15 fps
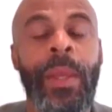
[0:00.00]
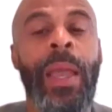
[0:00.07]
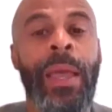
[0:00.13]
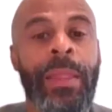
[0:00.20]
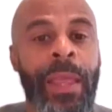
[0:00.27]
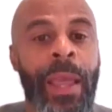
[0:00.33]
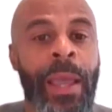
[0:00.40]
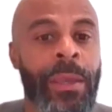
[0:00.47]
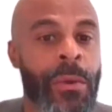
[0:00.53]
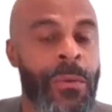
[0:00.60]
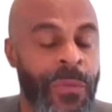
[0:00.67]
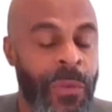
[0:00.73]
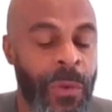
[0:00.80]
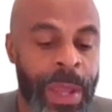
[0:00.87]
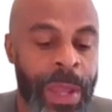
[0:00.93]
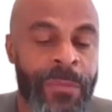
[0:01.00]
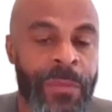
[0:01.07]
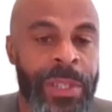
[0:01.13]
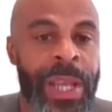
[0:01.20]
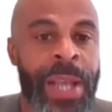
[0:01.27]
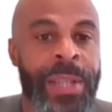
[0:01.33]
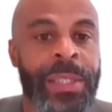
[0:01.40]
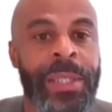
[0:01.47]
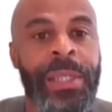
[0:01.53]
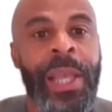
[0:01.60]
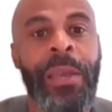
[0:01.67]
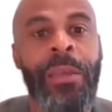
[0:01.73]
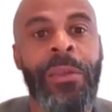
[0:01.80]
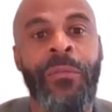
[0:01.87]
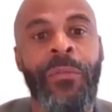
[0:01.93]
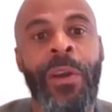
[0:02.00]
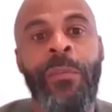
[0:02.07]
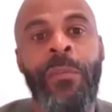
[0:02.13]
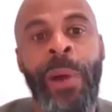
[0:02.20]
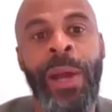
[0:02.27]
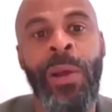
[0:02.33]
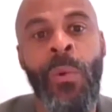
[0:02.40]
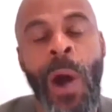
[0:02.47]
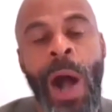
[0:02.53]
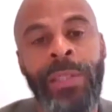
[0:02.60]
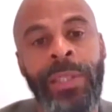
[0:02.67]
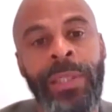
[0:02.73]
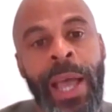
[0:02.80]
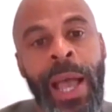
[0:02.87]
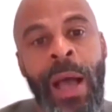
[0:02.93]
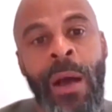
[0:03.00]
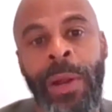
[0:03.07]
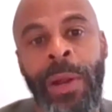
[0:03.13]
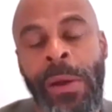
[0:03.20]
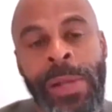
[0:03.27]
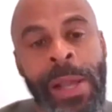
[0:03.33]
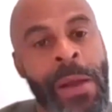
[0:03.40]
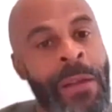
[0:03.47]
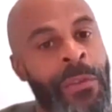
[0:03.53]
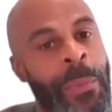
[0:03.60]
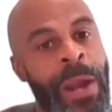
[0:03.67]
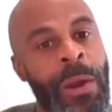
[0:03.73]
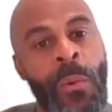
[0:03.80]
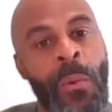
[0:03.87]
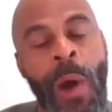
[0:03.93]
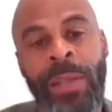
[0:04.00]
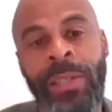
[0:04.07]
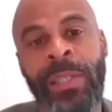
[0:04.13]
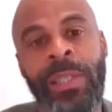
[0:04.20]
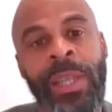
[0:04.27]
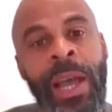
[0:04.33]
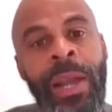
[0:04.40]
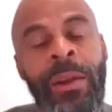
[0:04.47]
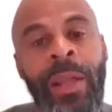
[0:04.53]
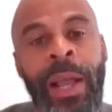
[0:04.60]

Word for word: Yeah, thank you for the invitation. Thank you for everybody who watched now and everybody who watches later.